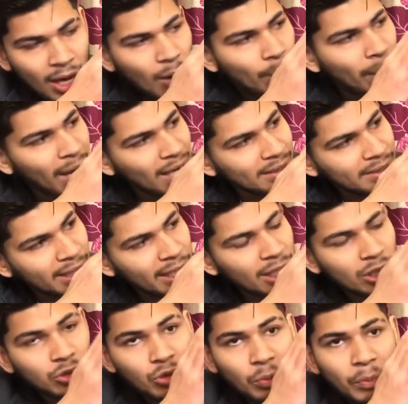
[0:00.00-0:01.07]
passing
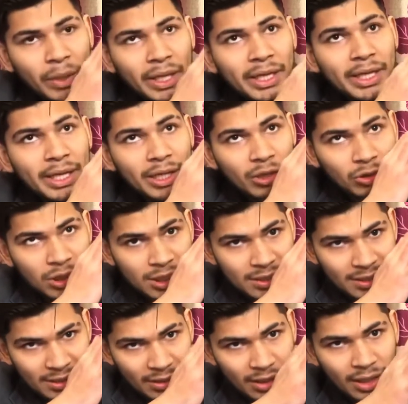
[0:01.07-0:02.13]
superior to
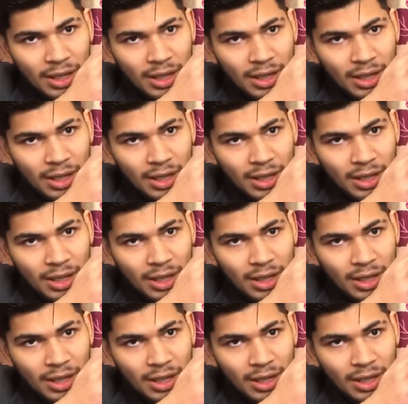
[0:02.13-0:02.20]
this